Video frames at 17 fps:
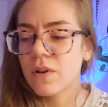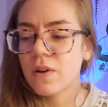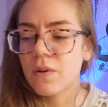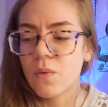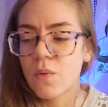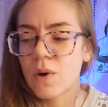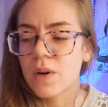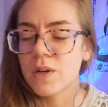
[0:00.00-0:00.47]

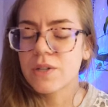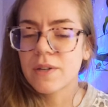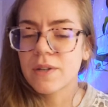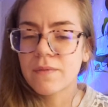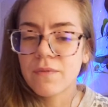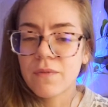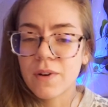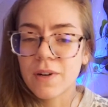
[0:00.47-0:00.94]

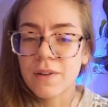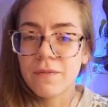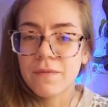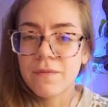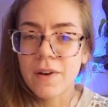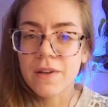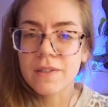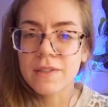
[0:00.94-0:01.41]
worship for
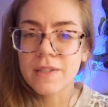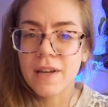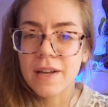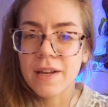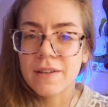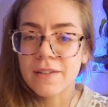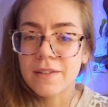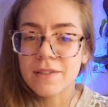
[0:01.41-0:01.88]
false
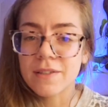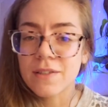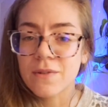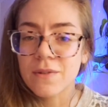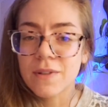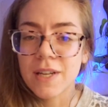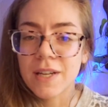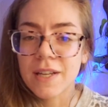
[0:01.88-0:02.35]
idols.
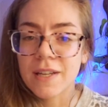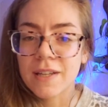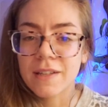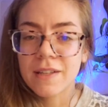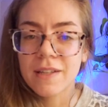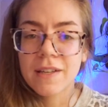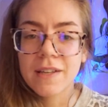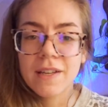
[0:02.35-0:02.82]
No kidding.